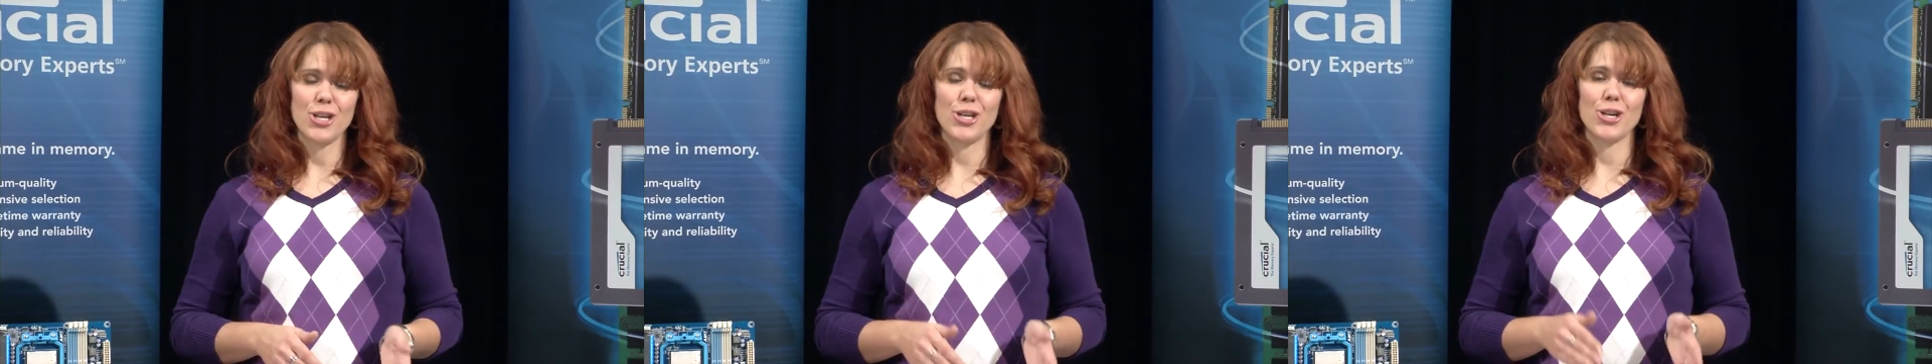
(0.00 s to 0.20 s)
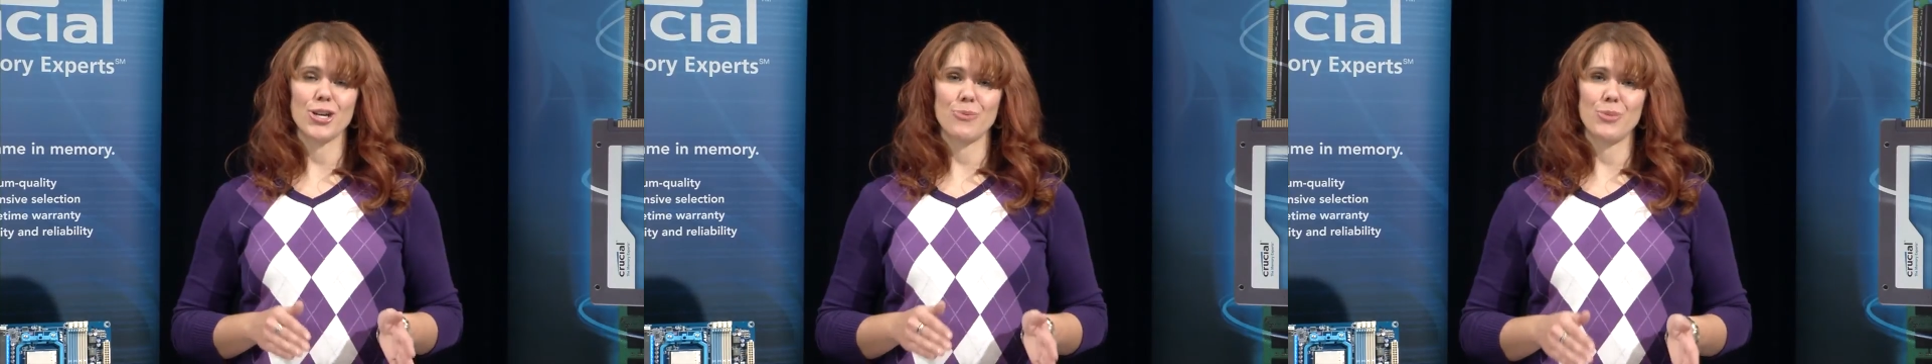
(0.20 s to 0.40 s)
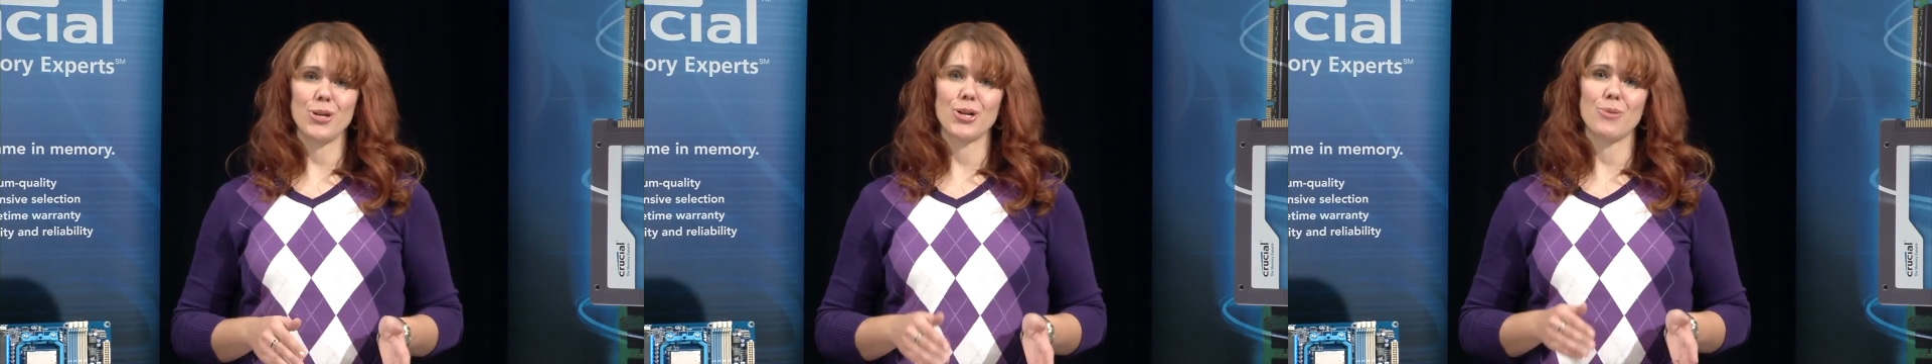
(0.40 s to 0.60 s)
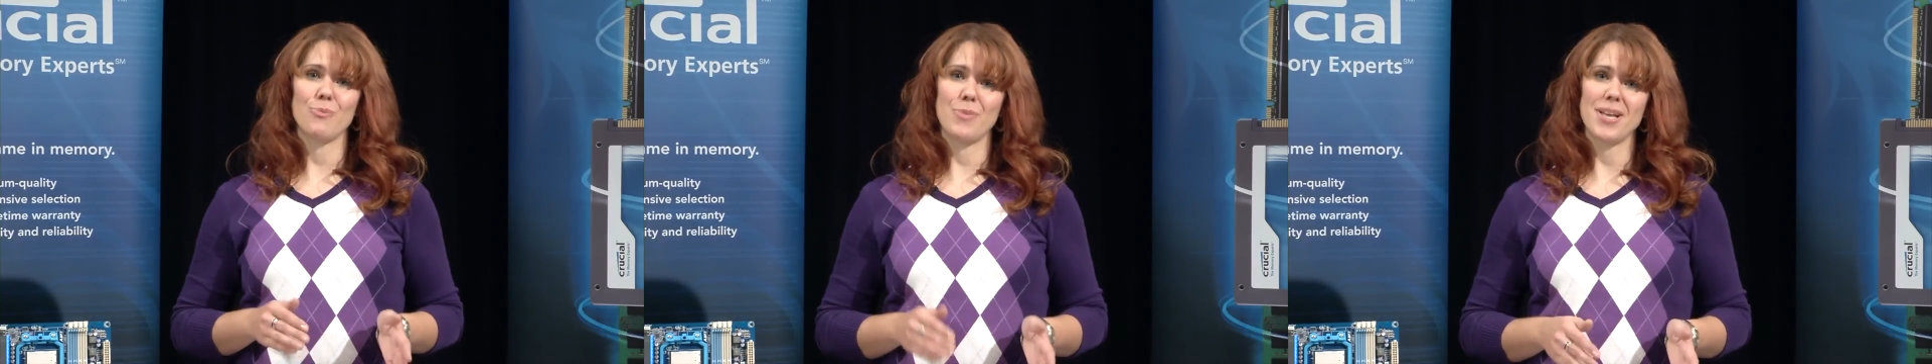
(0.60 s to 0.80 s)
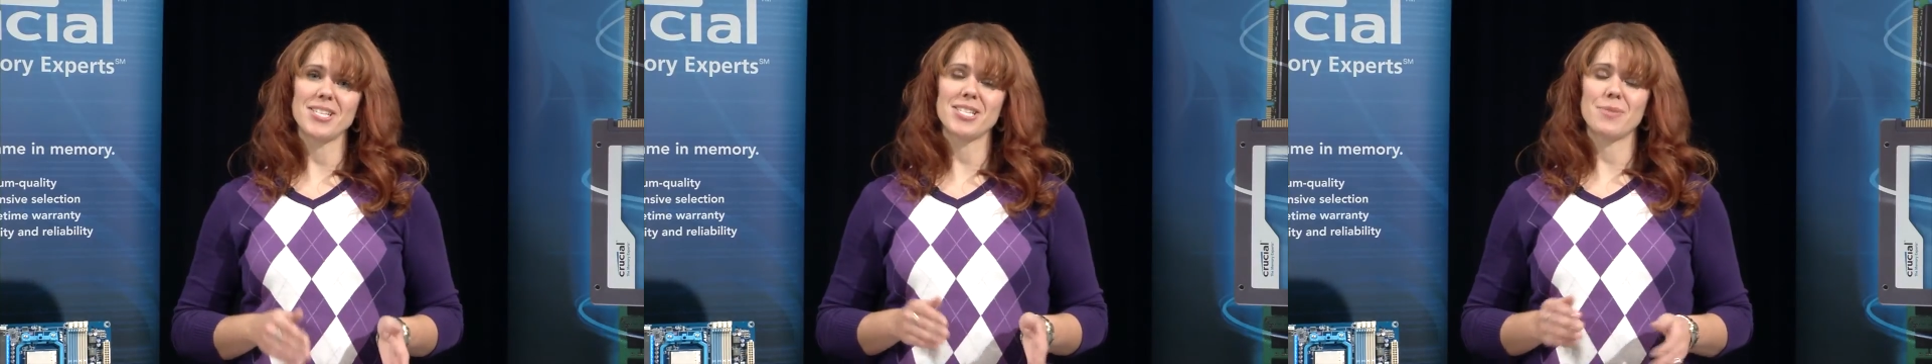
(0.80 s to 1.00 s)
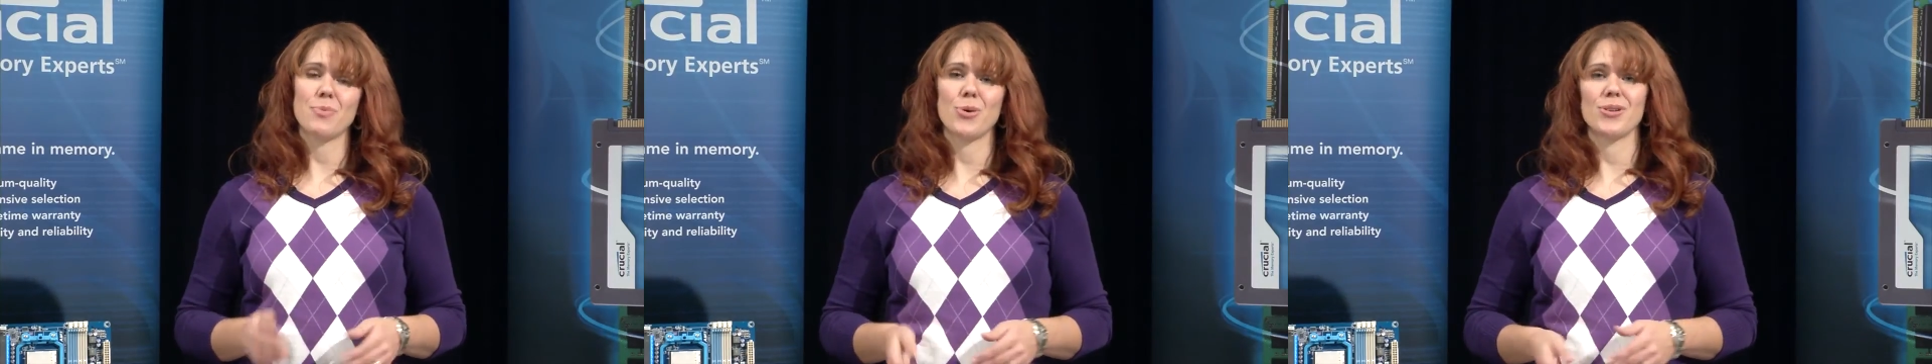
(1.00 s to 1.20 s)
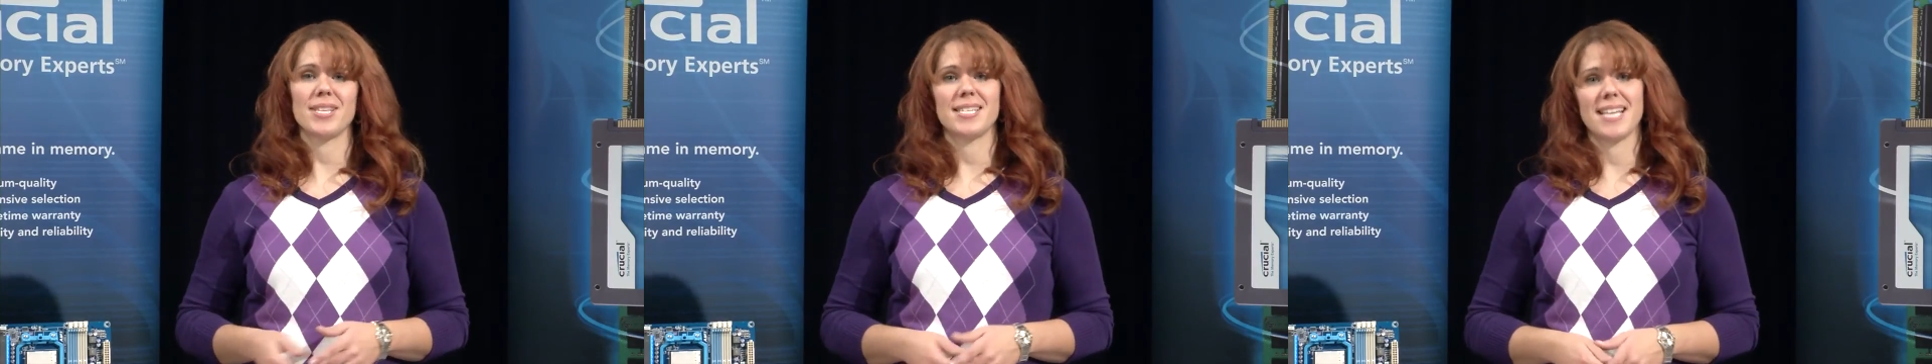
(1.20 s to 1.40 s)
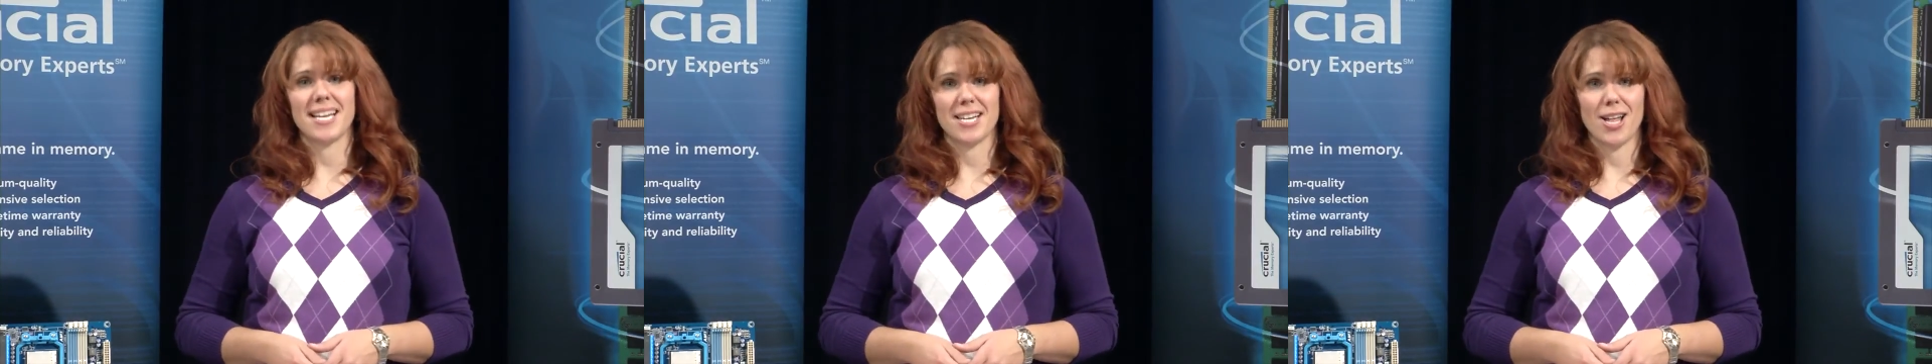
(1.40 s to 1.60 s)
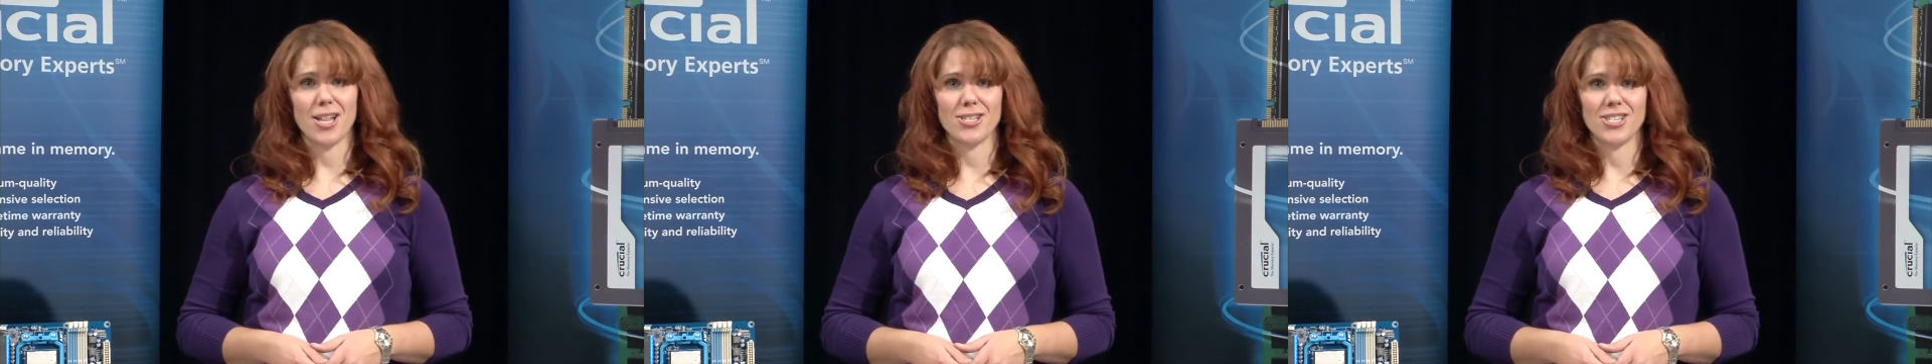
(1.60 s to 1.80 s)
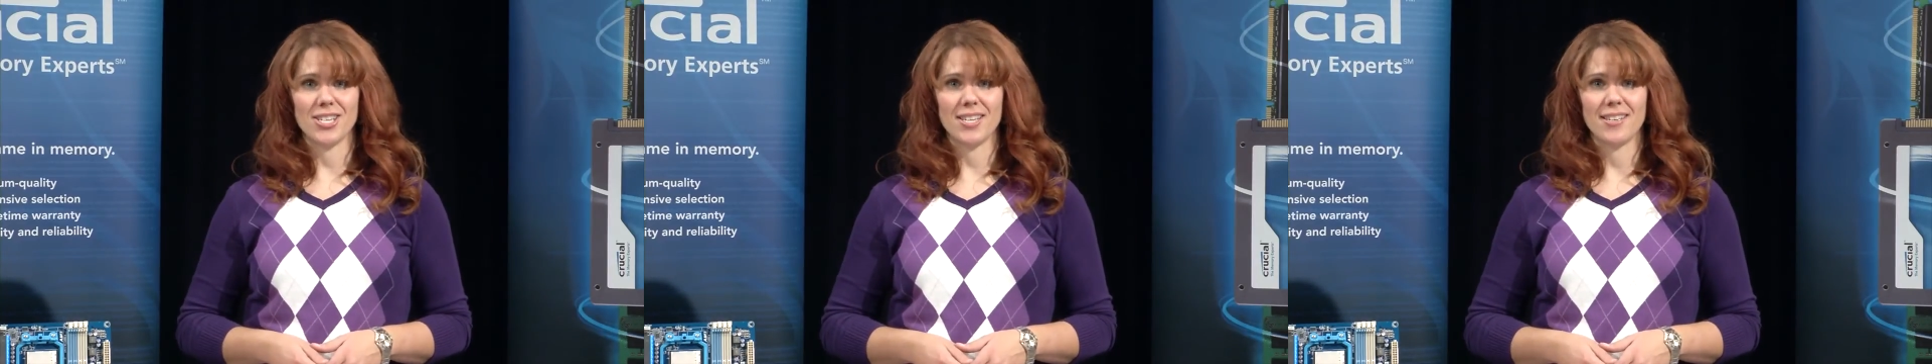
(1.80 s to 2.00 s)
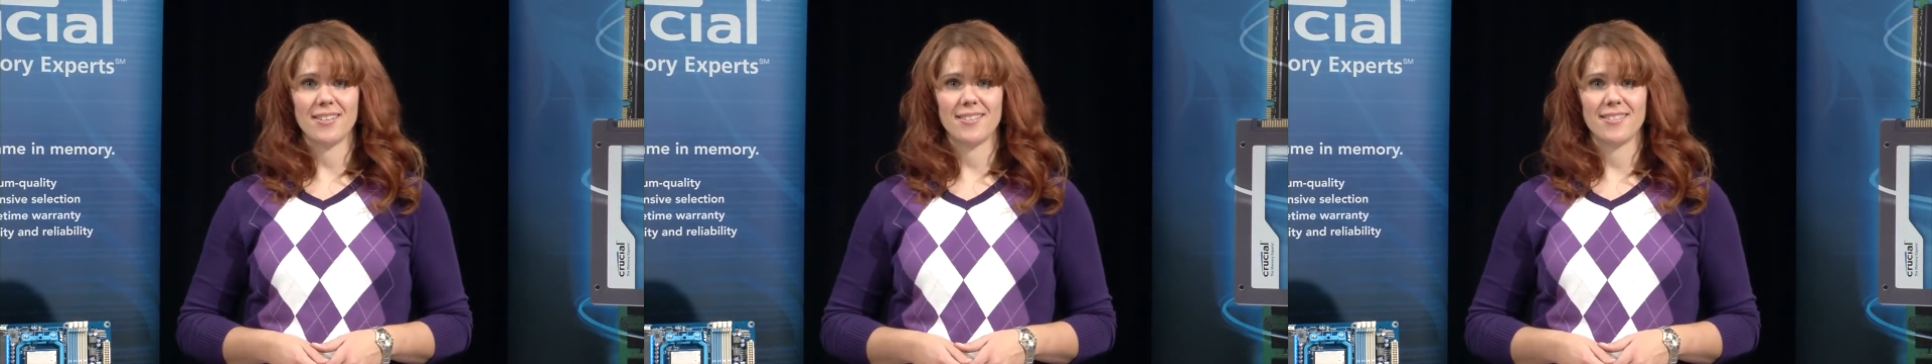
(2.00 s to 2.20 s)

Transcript: your computer must support the technology.